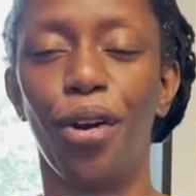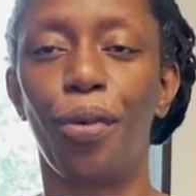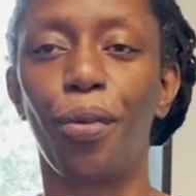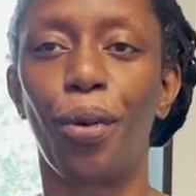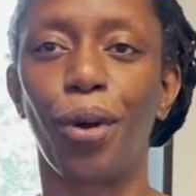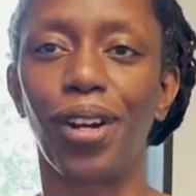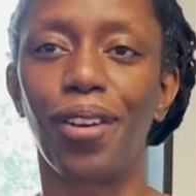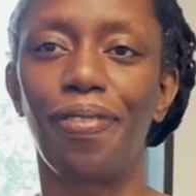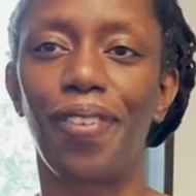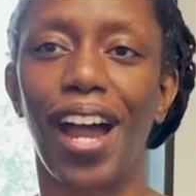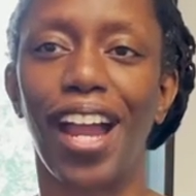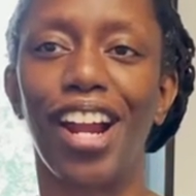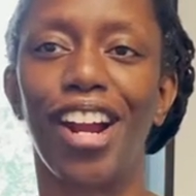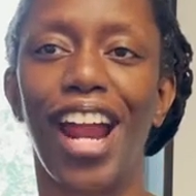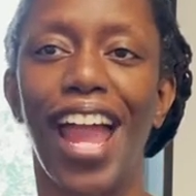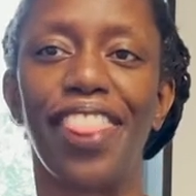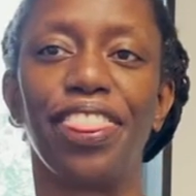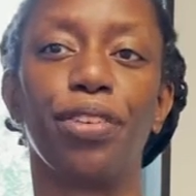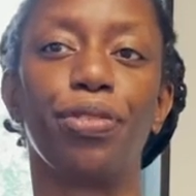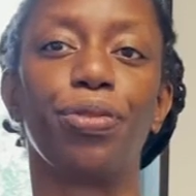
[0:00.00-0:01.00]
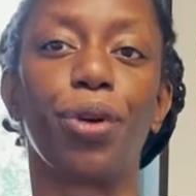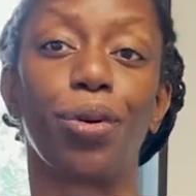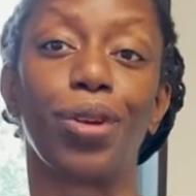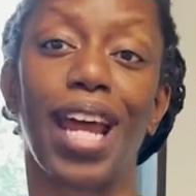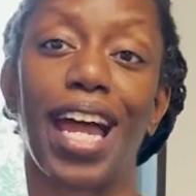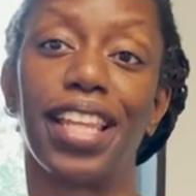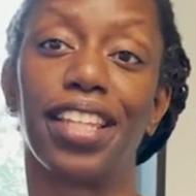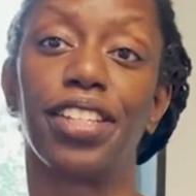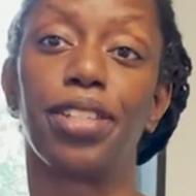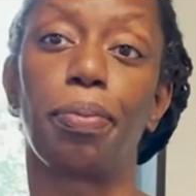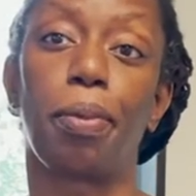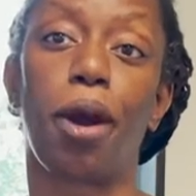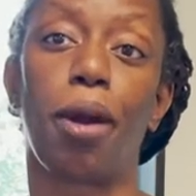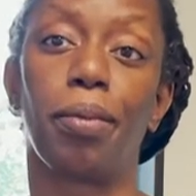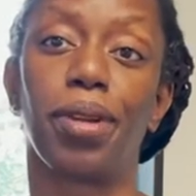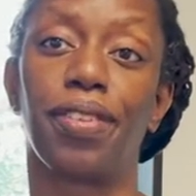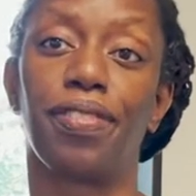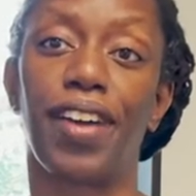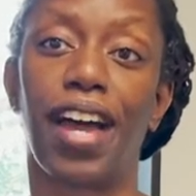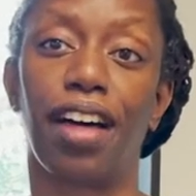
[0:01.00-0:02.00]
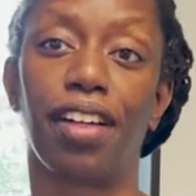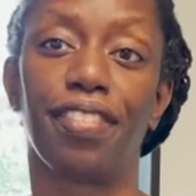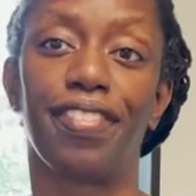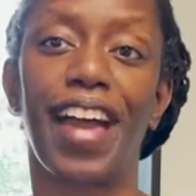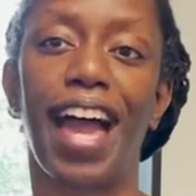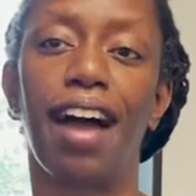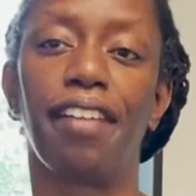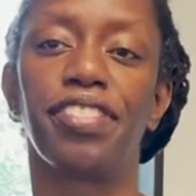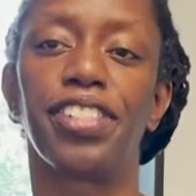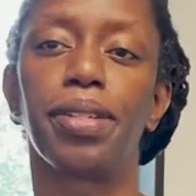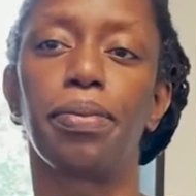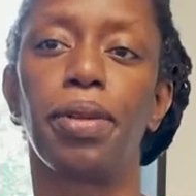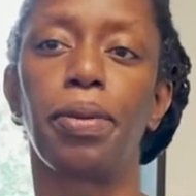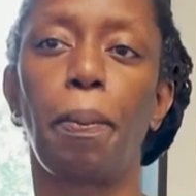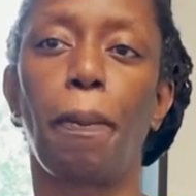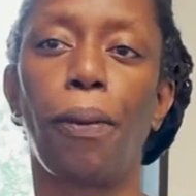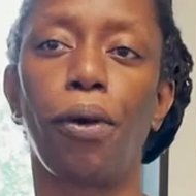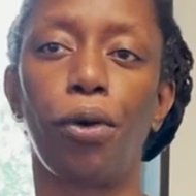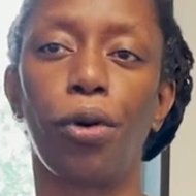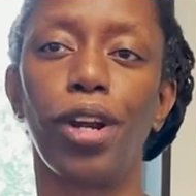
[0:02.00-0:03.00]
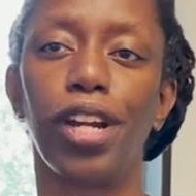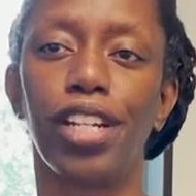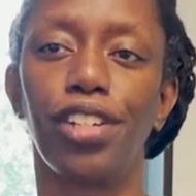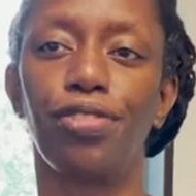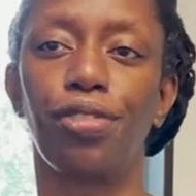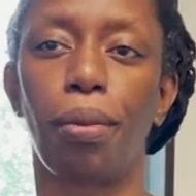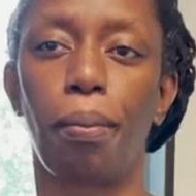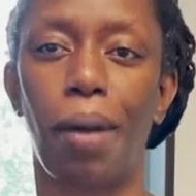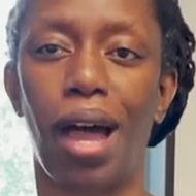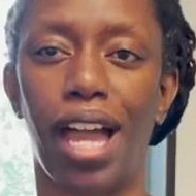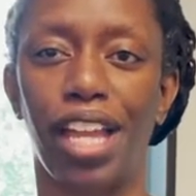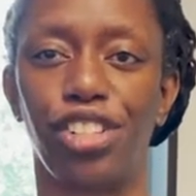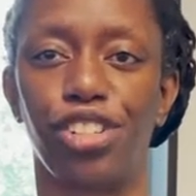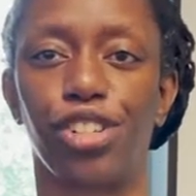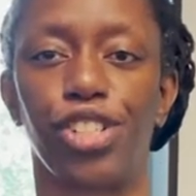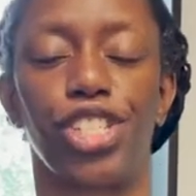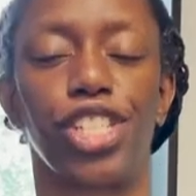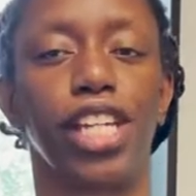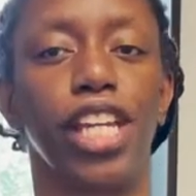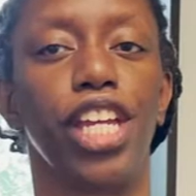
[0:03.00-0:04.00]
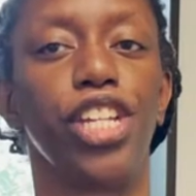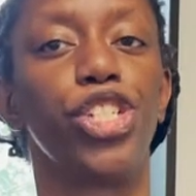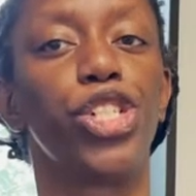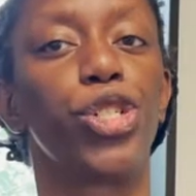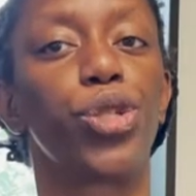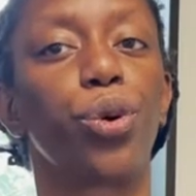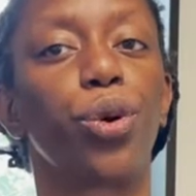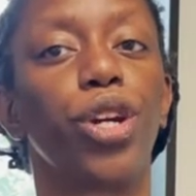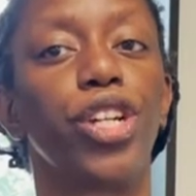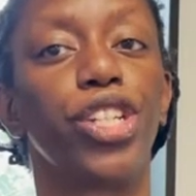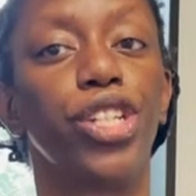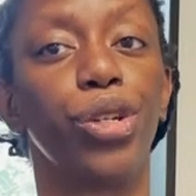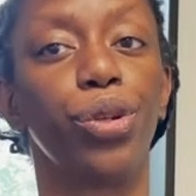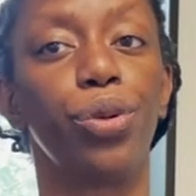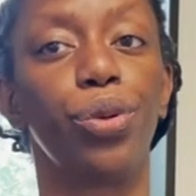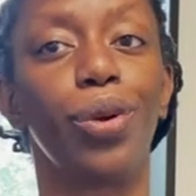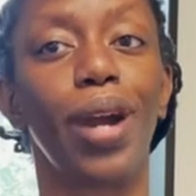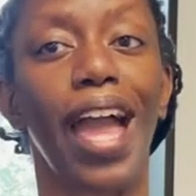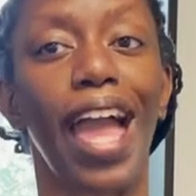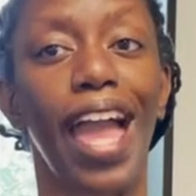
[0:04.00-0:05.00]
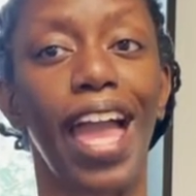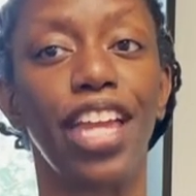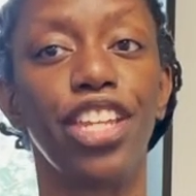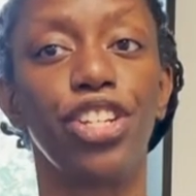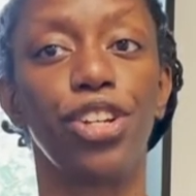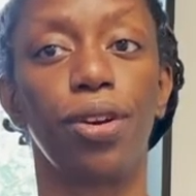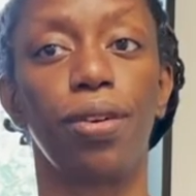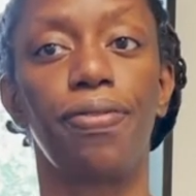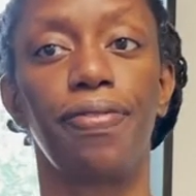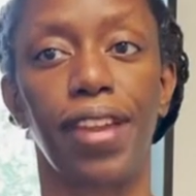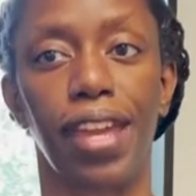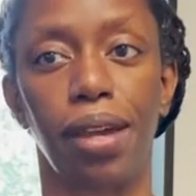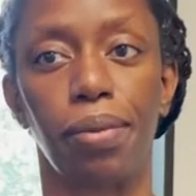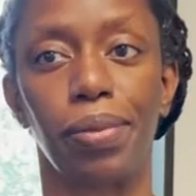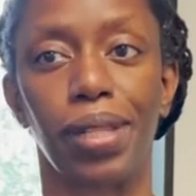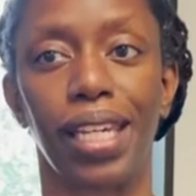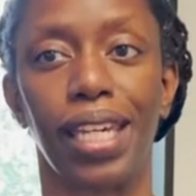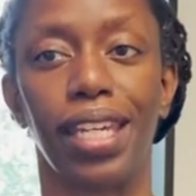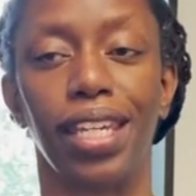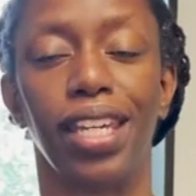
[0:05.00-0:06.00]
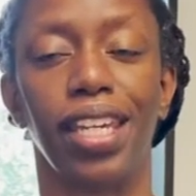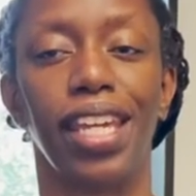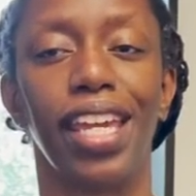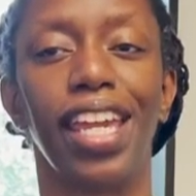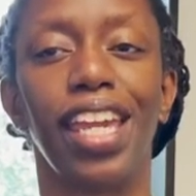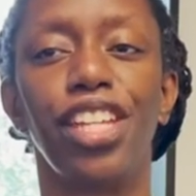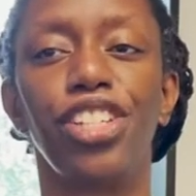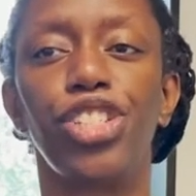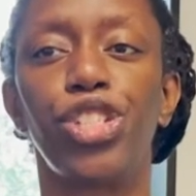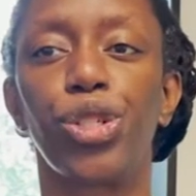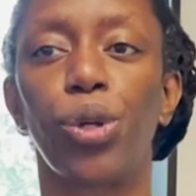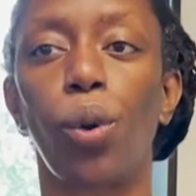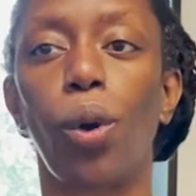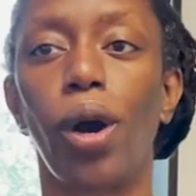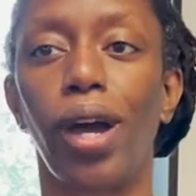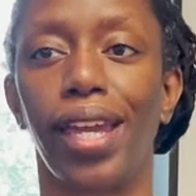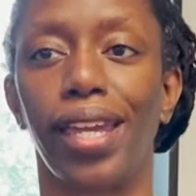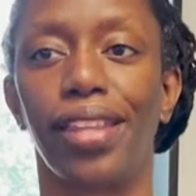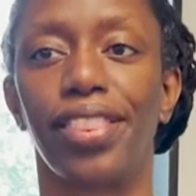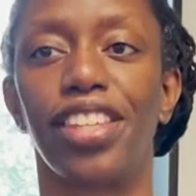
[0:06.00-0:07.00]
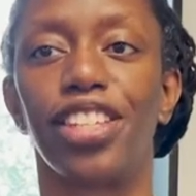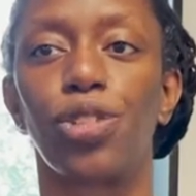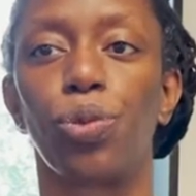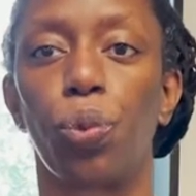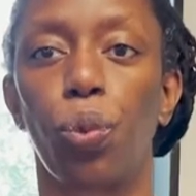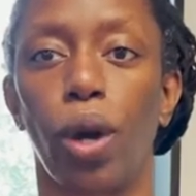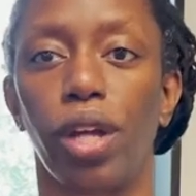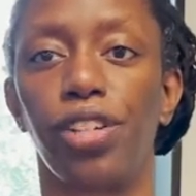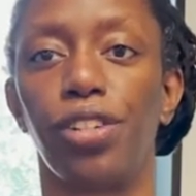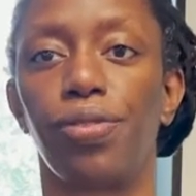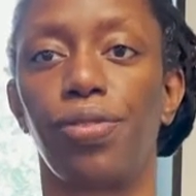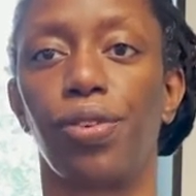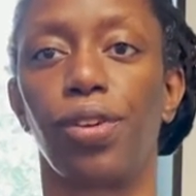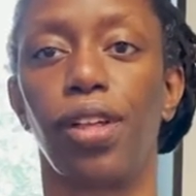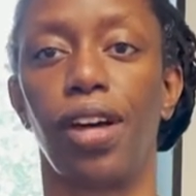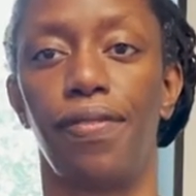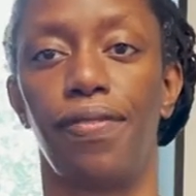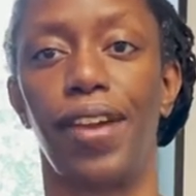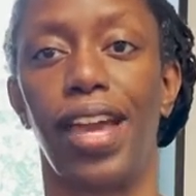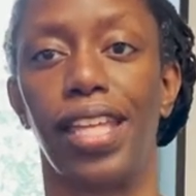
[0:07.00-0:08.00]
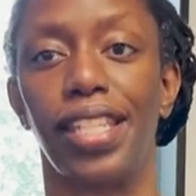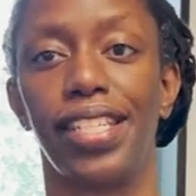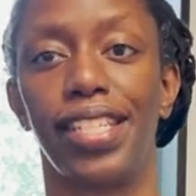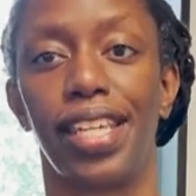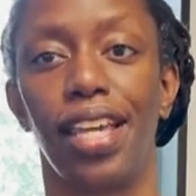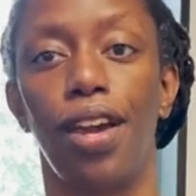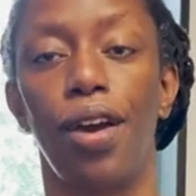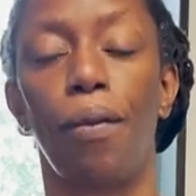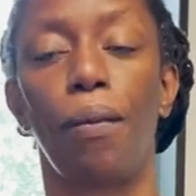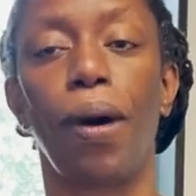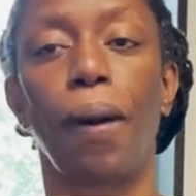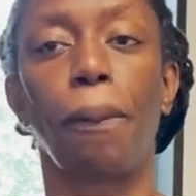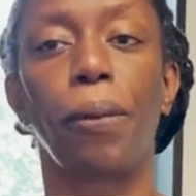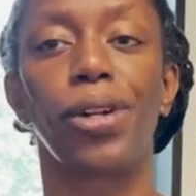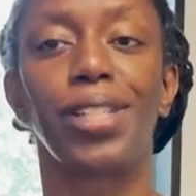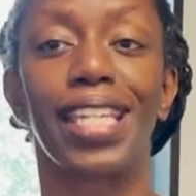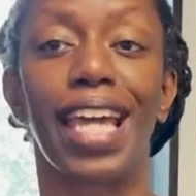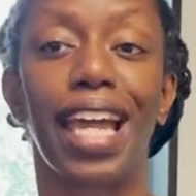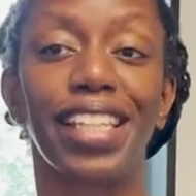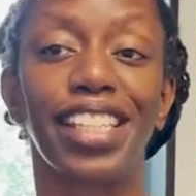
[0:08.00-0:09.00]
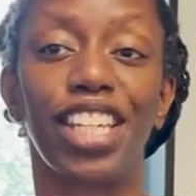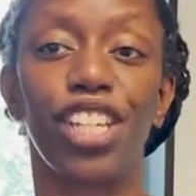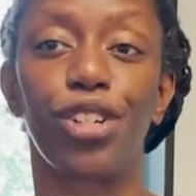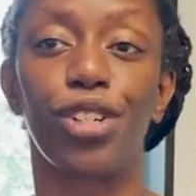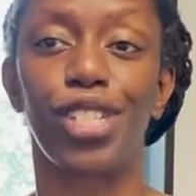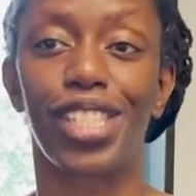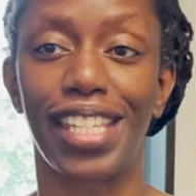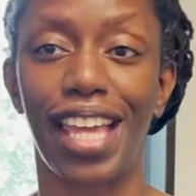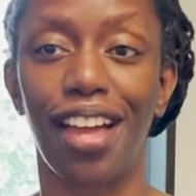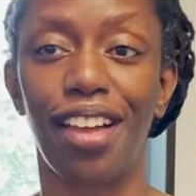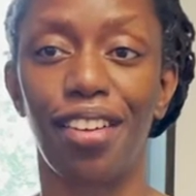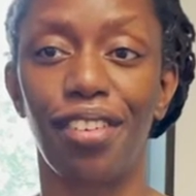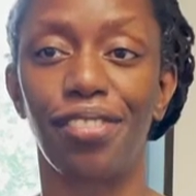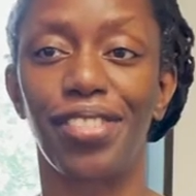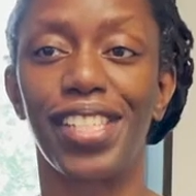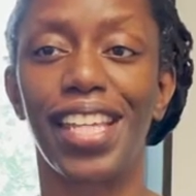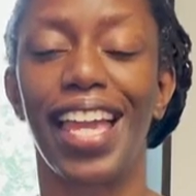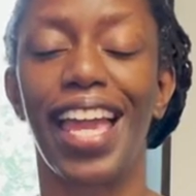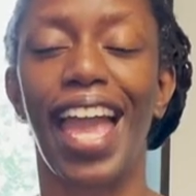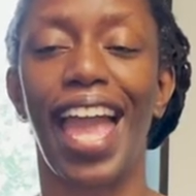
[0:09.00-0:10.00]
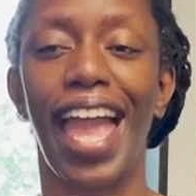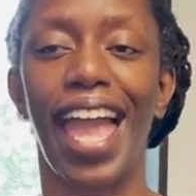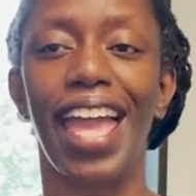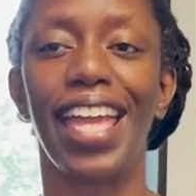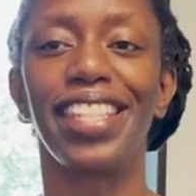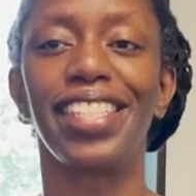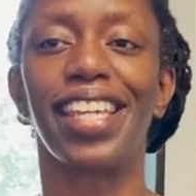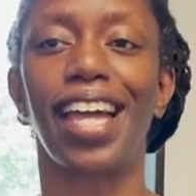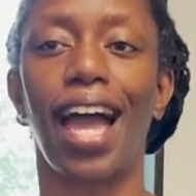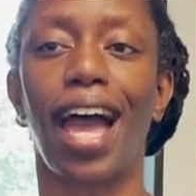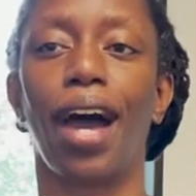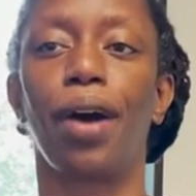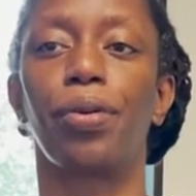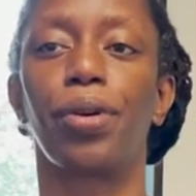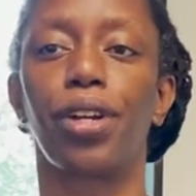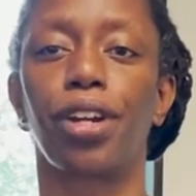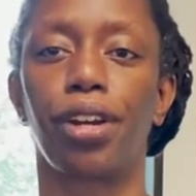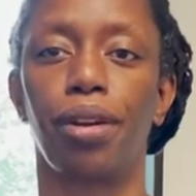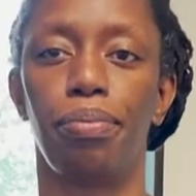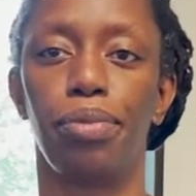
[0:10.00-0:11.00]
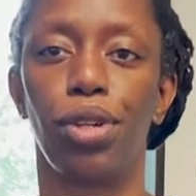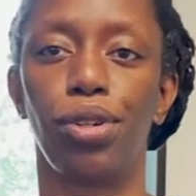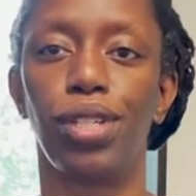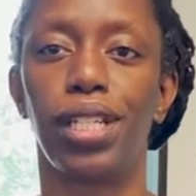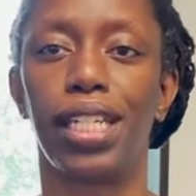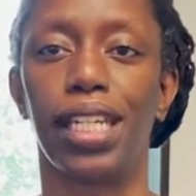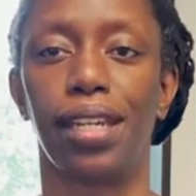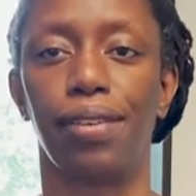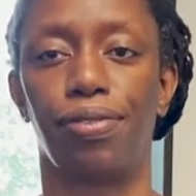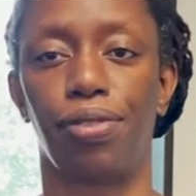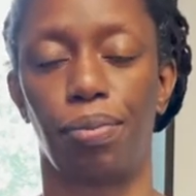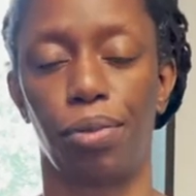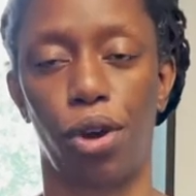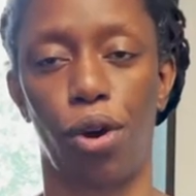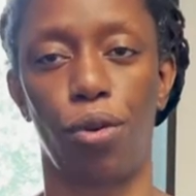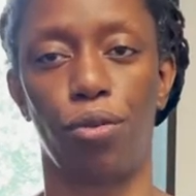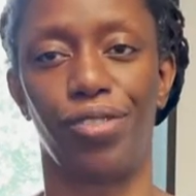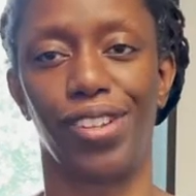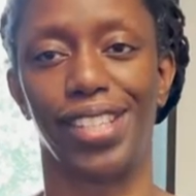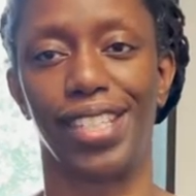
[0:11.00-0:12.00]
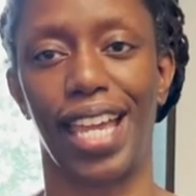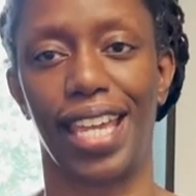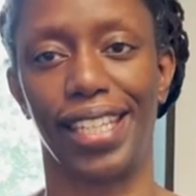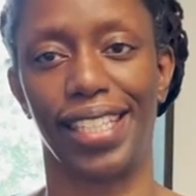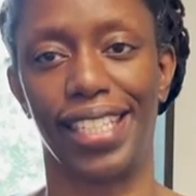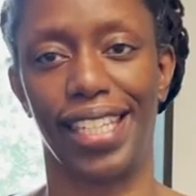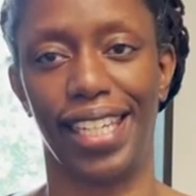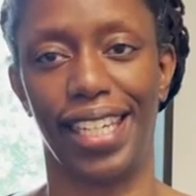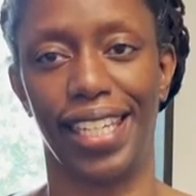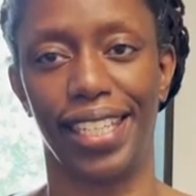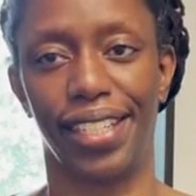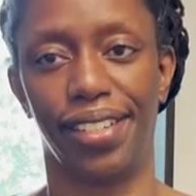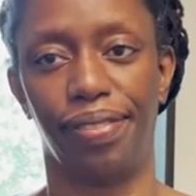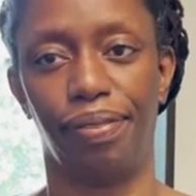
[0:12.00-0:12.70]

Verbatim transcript: WaterFire and the Rhode Island Department of Health have some important reminders to ensure you and your family enjoy this wonderful event while protecting yourselves and our community from COVID nineteen.